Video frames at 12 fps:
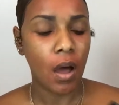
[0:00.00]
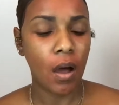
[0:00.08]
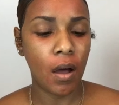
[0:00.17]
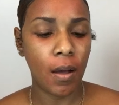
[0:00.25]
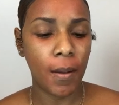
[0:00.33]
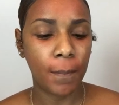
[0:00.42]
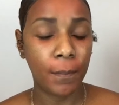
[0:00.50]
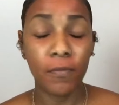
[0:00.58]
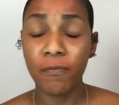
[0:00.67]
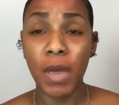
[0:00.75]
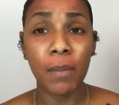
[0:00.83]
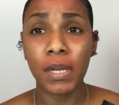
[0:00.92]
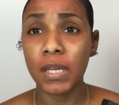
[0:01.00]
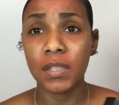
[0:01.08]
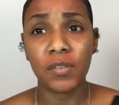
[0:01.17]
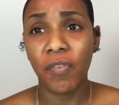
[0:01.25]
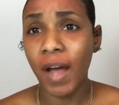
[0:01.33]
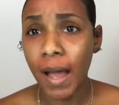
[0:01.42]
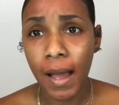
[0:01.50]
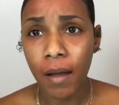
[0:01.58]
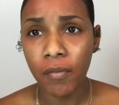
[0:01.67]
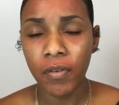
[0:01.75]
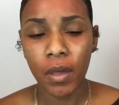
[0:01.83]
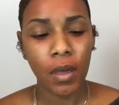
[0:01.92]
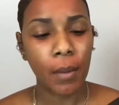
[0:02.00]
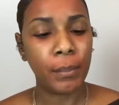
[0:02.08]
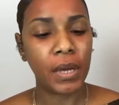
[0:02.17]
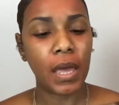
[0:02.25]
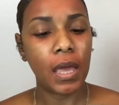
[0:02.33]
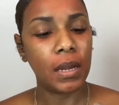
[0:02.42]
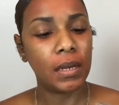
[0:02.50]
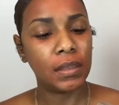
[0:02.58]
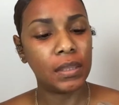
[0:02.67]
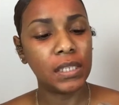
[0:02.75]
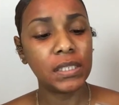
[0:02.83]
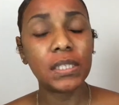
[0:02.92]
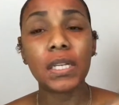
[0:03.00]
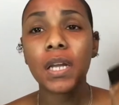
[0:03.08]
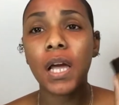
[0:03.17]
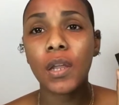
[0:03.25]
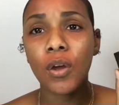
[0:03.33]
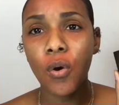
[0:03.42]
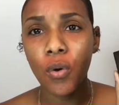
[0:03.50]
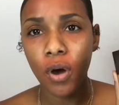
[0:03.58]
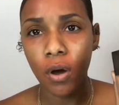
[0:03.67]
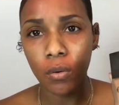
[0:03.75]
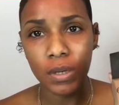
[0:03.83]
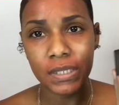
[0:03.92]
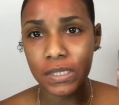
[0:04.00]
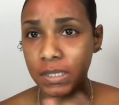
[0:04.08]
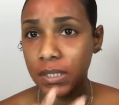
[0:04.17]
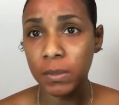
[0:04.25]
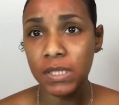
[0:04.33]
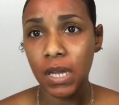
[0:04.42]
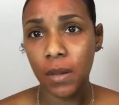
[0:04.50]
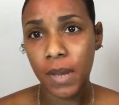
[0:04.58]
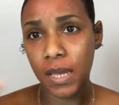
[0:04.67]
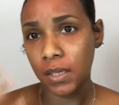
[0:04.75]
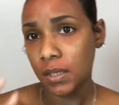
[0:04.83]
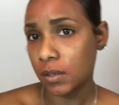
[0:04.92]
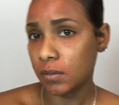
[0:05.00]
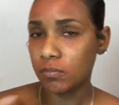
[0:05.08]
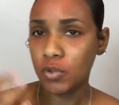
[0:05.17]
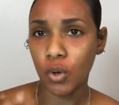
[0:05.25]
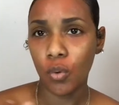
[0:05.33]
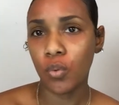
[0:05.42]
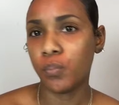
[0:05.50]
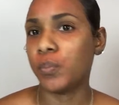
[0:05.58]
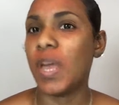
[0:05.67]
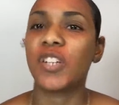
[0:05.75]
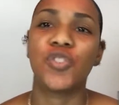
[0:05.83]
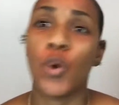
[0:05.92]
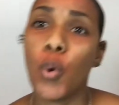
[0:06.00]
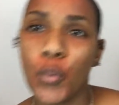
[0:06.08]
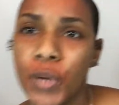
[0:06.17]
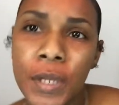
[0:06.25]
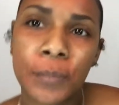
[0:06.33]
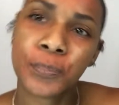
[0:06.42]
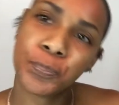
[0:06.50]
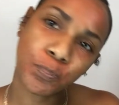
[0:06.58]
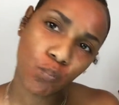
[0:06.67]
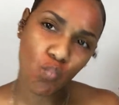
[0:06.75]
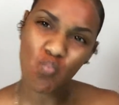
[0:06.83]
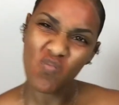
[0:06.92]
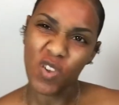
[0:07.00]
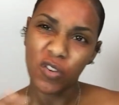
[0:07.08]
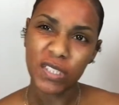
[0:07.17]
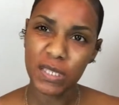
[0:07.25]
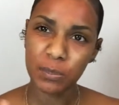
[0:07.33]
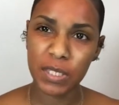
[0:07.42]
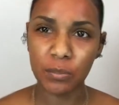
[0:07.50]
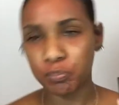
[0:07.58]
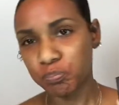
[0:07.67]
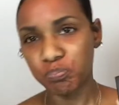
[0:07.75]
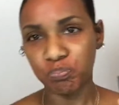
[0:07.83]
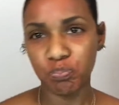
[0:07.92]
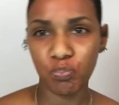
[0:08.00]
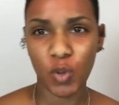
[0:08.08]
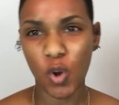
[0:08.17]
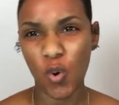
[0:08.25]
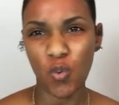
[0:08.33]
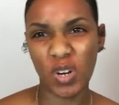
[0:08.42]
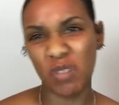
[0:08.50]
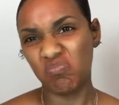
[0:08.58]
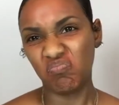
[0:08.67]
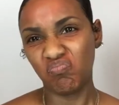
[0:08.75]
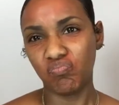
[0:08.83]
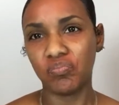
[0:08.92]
Maybelline is $5, and this is in the color cocoa because in the summertime I get, you know, extra golden, crispy, golden.